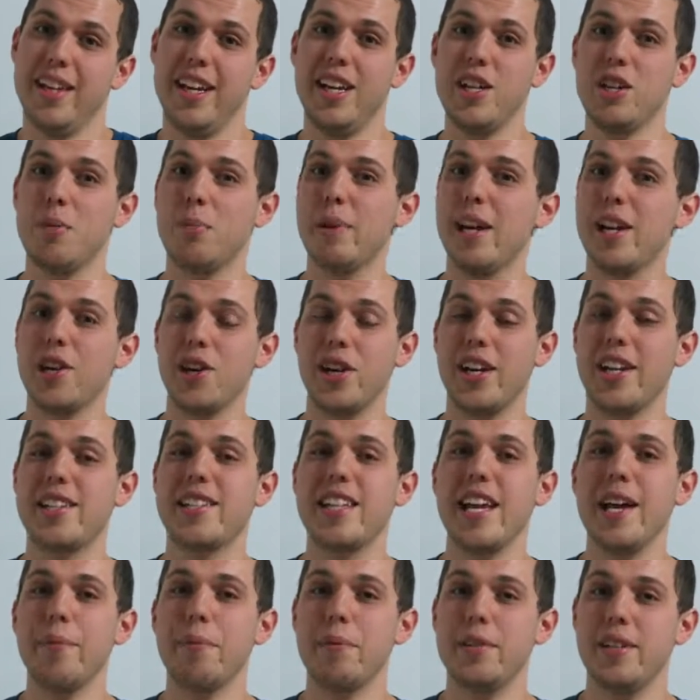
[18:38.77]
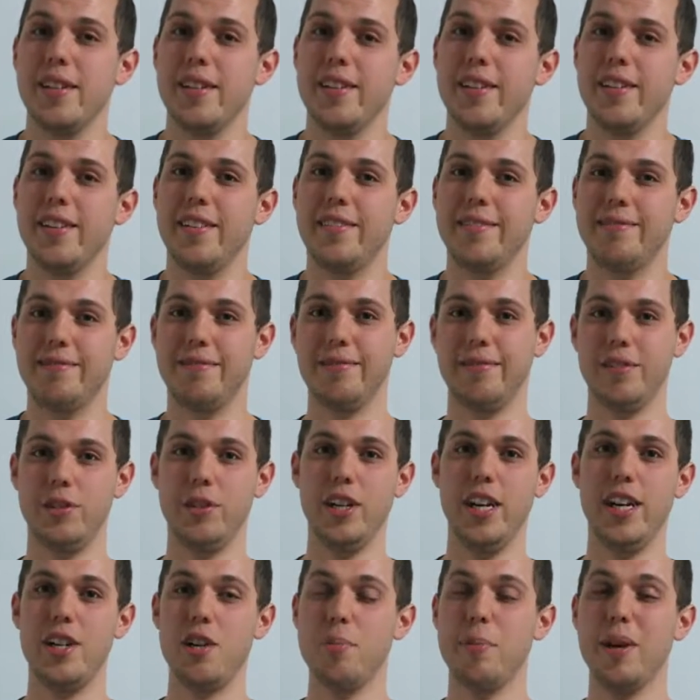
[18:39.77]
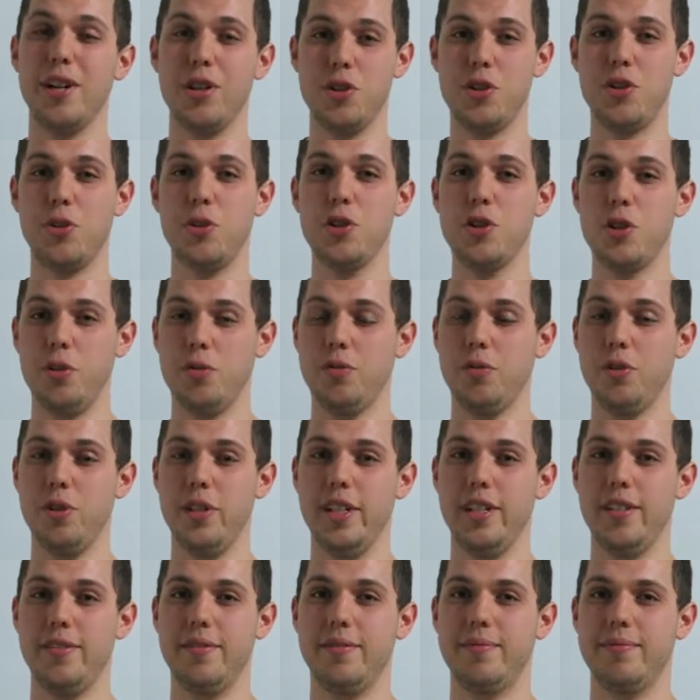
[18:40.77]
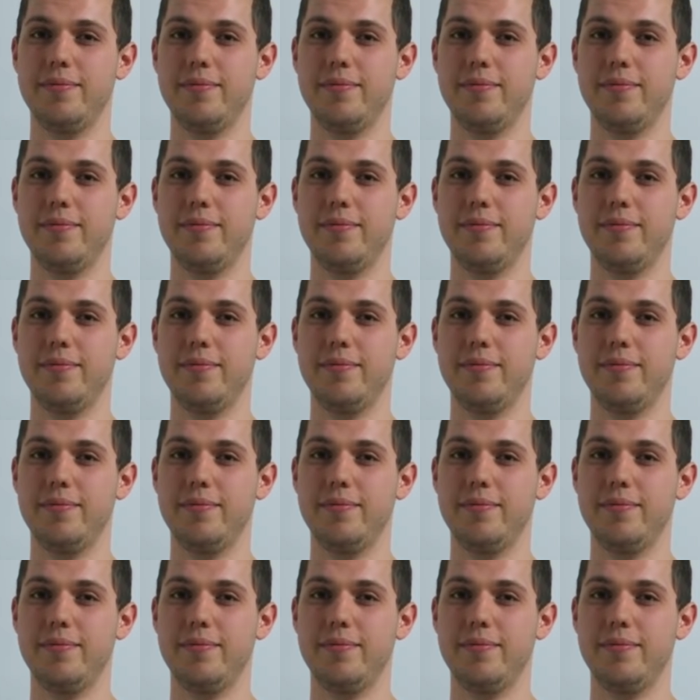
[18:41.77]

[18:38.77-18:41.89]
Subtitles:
And you better accept it, right? And you better search for it.